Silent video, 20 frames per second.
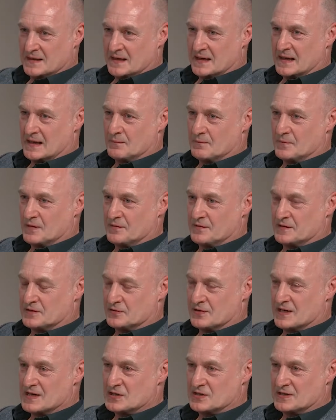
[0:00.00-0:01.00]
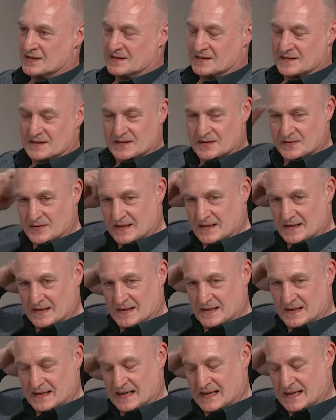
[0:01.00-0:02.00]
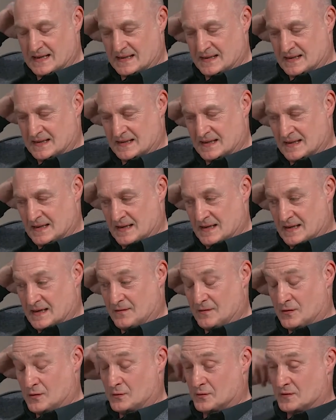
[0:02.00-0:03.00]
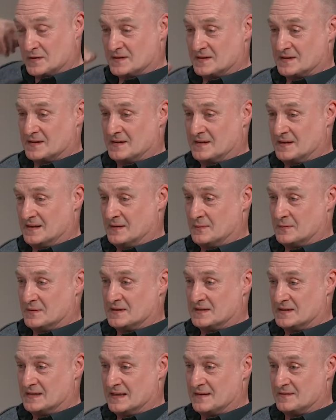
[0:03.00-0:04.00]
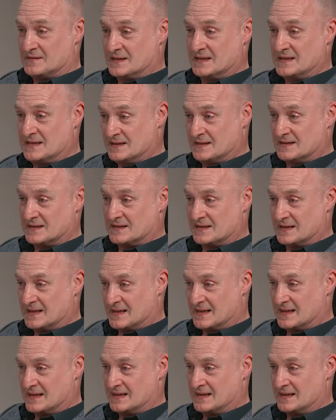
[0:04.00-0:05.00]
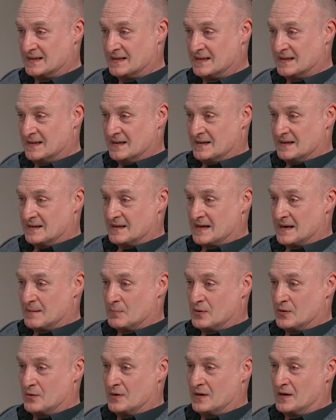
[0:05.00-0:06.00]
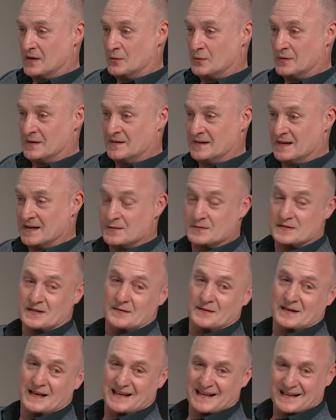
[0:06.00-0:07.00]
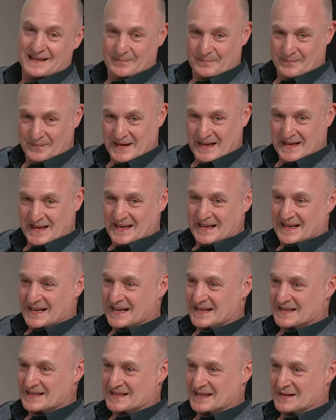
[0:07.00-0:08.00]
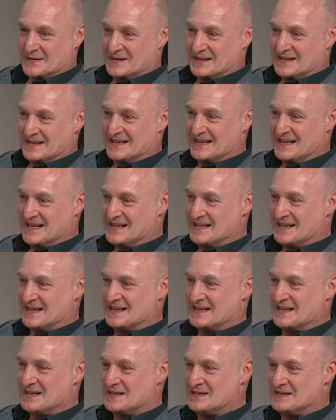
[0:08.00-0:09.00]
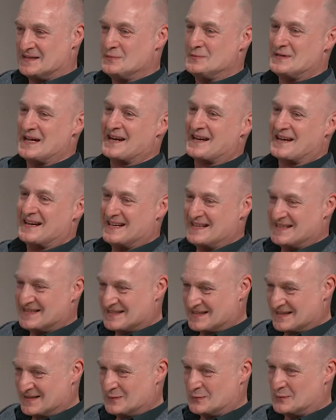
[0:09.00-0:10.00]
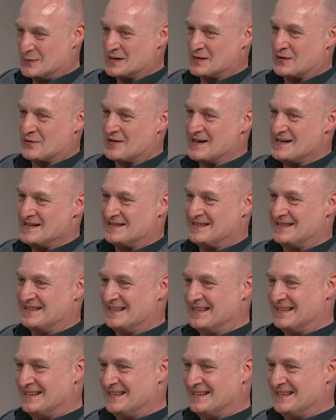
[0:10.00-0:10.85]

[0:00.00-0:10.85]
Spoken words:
refrigeration industry. And of course, it was CFCs, and that blew a hole in the ozone layer. And so in 2 decades, one great